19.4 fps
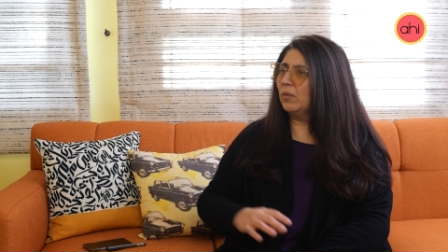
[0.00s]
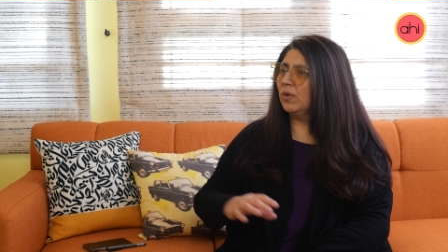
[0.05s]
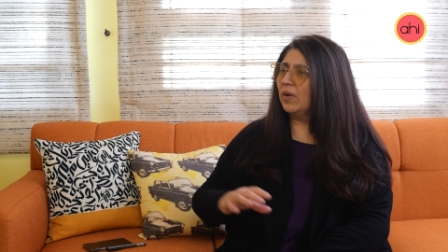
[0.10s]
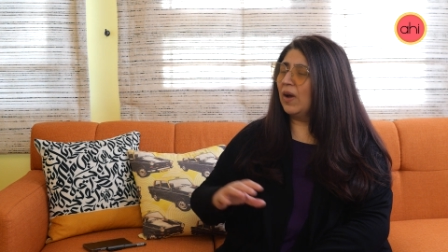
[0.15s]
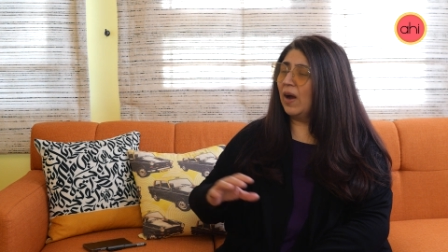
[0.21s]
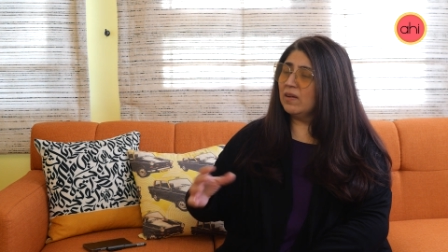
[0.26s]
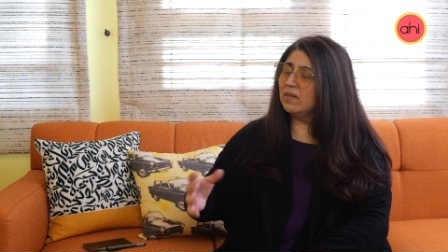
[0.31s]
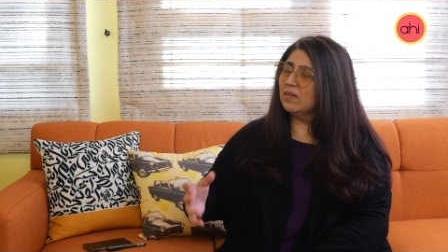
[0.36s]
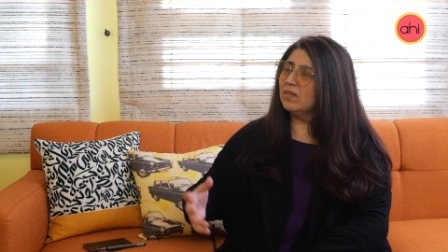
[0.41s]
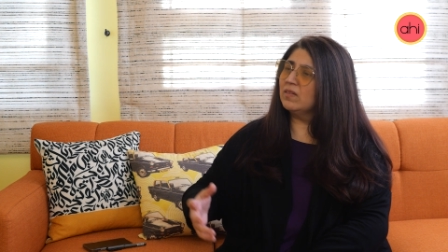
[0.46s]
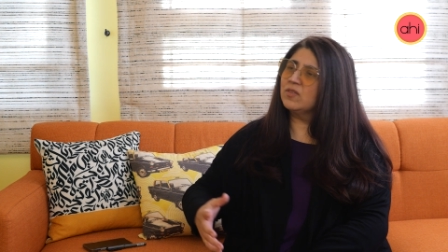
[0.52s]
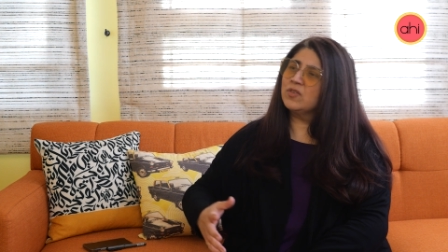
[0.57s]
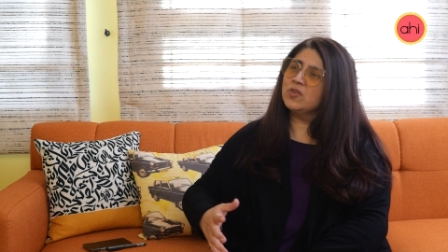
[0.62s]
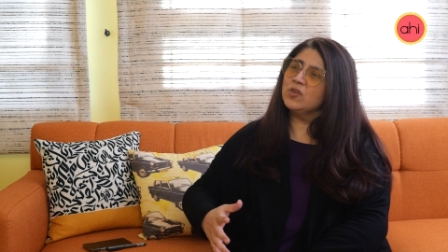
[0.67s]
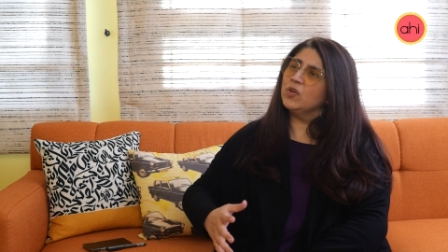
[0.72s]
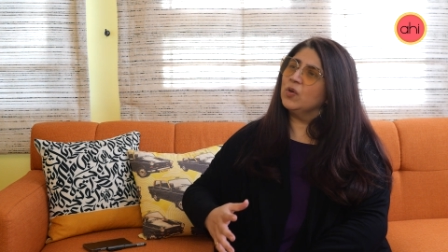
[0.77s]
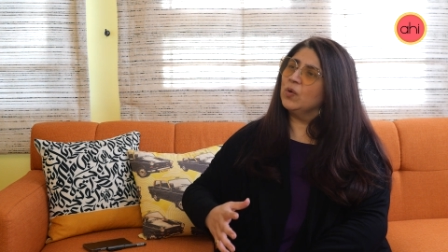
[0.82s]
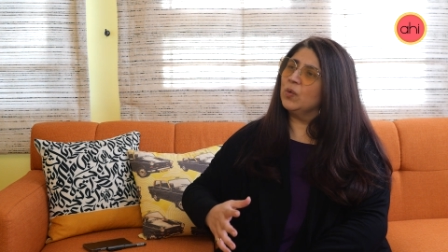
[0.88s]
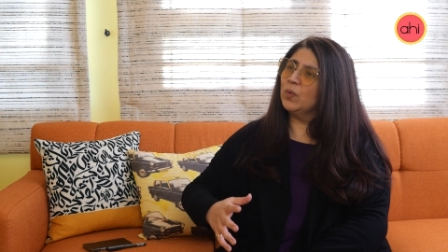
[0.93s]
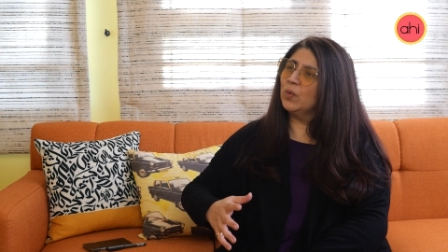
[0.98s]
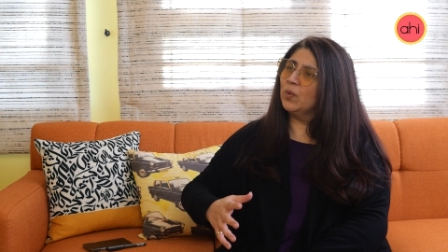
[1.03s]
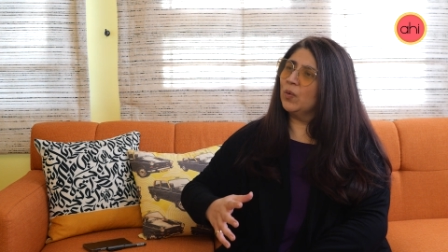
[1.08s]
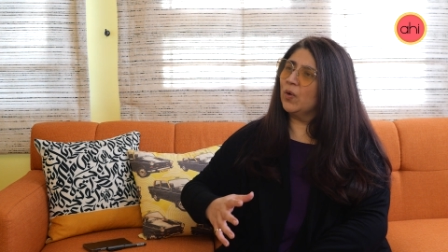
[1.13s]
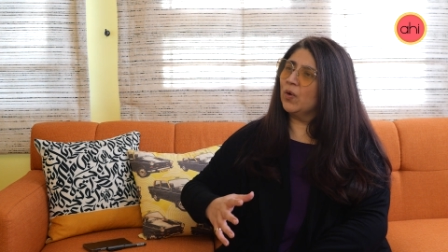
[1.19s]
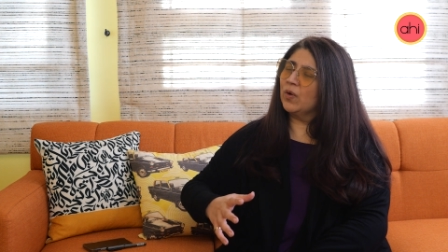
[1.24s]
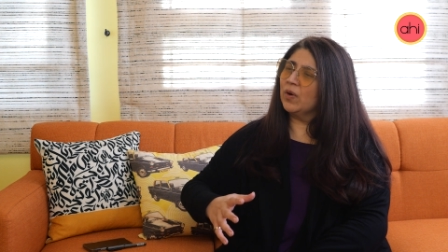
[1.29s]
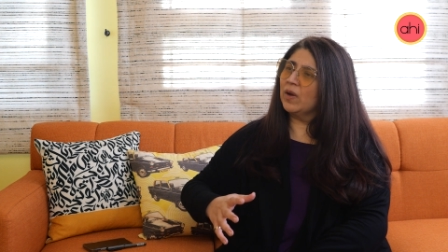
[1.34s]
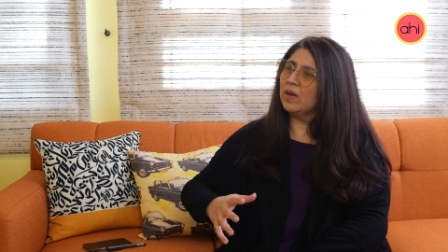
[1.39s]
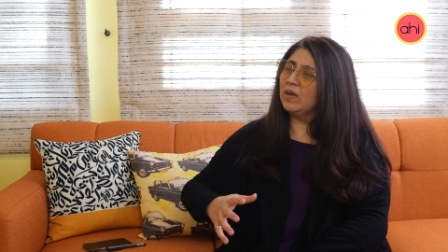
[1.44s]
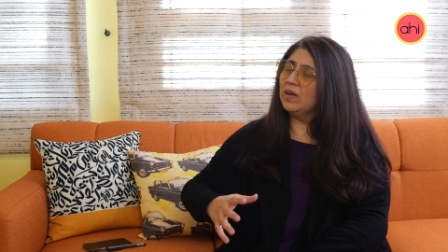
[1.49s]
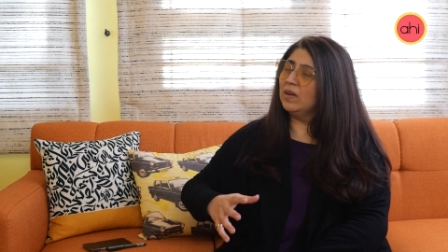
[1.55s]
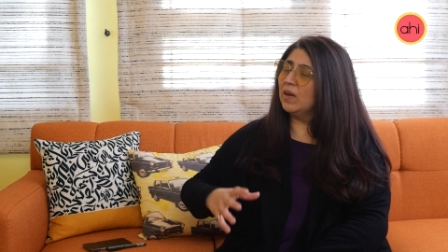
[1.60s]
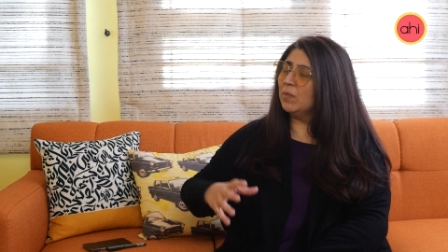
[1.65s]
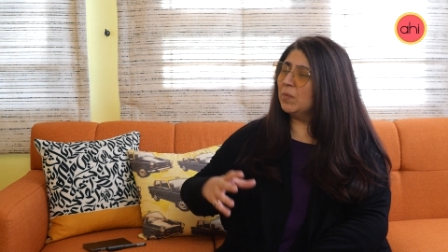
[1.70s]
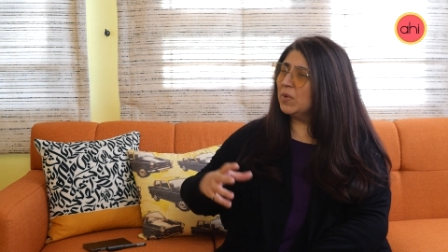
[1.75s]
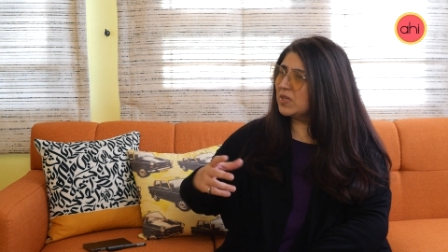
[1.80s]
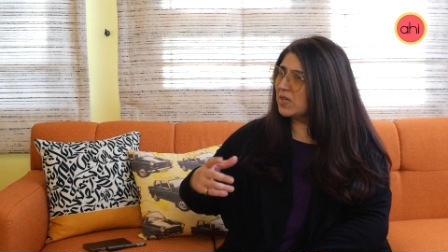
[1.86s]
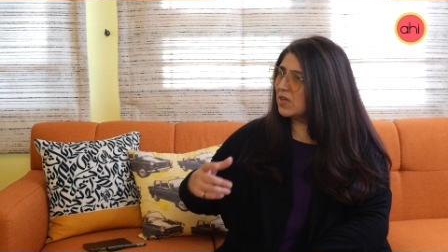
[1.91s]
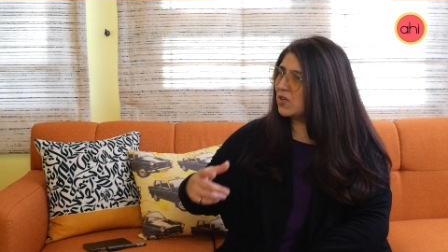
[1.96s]
guidance to you or any
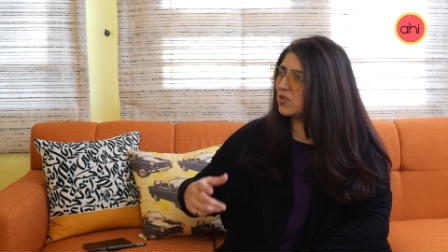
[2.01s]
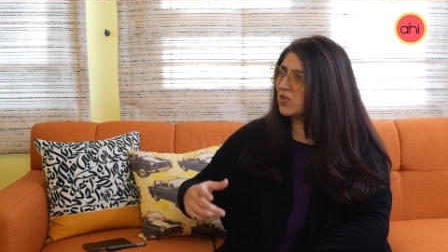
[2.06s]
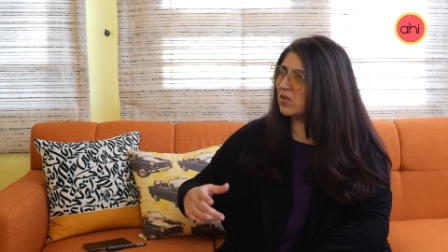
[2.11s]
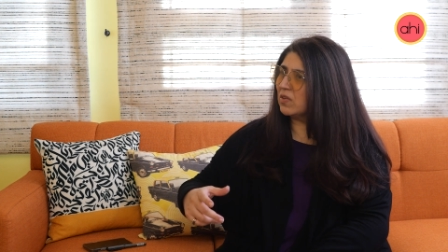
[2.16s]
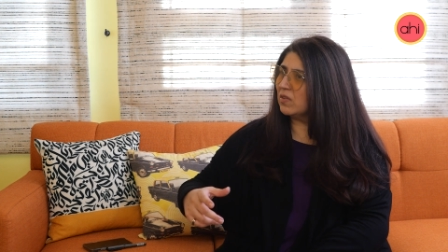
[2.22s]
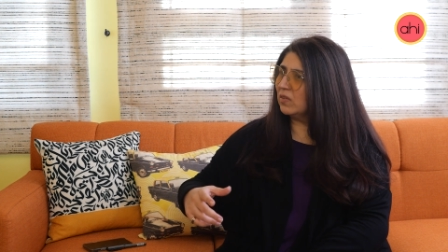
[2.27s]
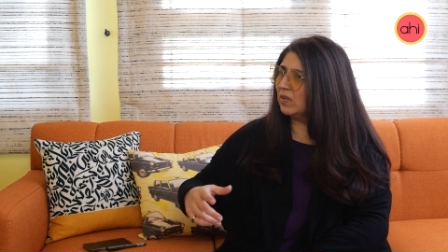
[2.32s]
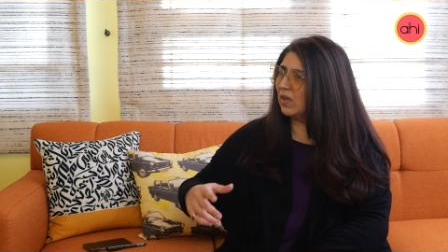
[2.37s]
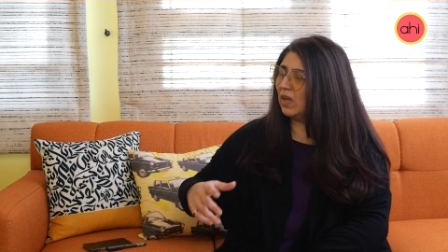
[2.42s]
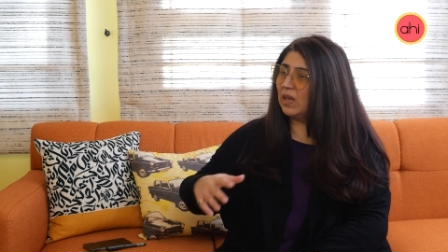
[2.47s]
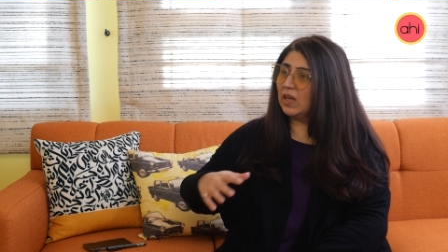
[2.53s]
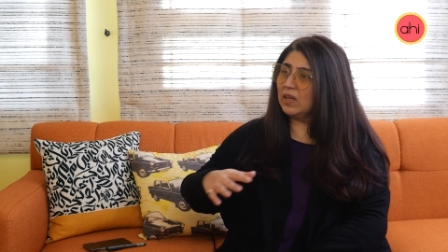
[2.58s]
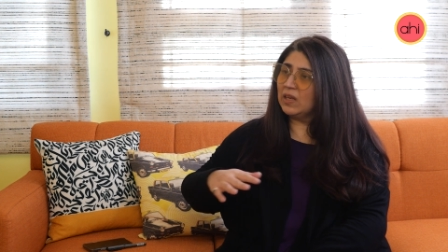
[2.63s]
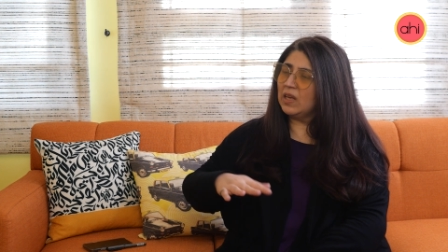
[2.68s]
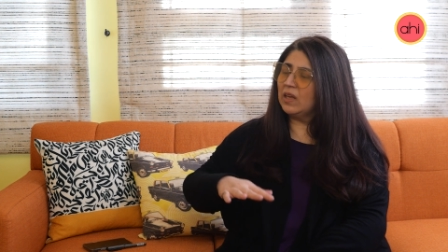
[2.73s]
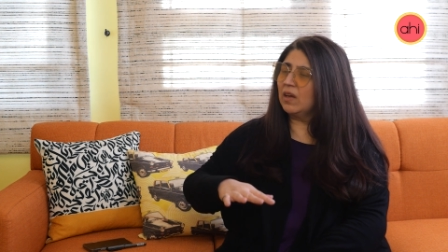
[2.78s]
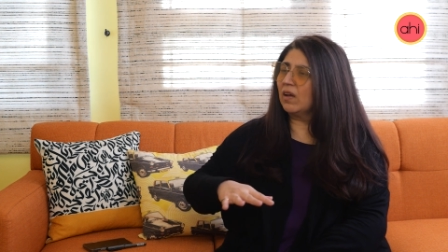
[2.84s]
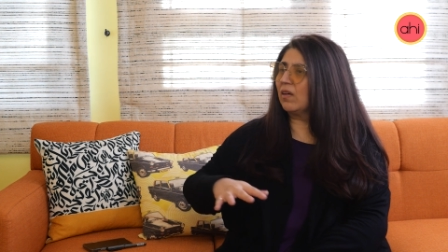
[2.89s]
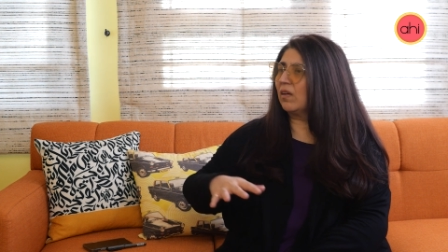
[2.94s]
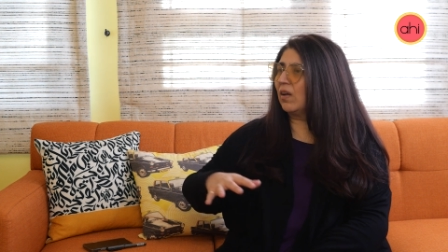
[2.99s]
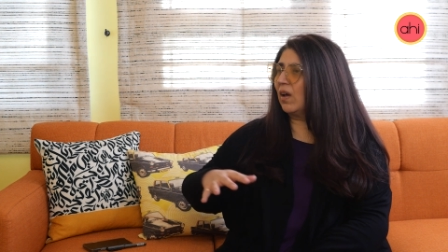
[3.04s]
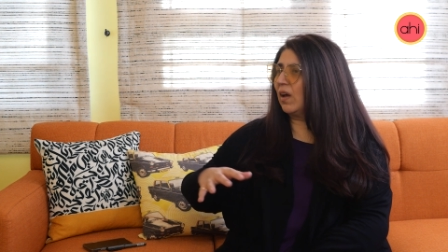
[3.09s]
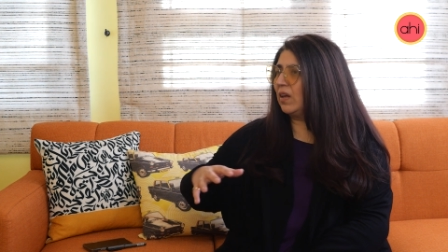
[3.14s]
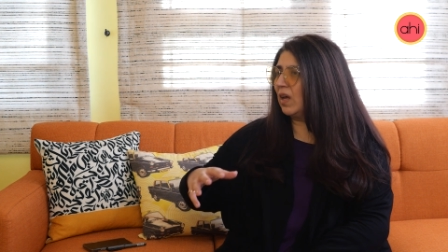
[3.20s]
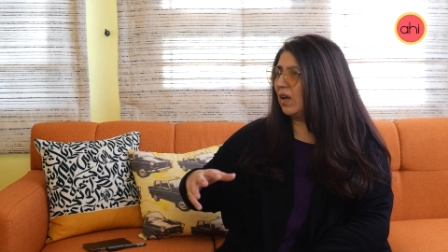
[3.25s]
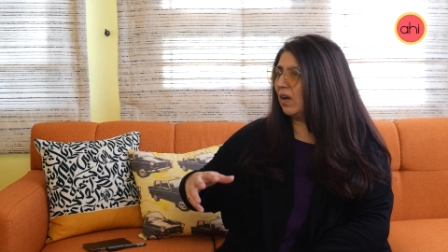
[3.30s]
limitations ki ye nahi karna,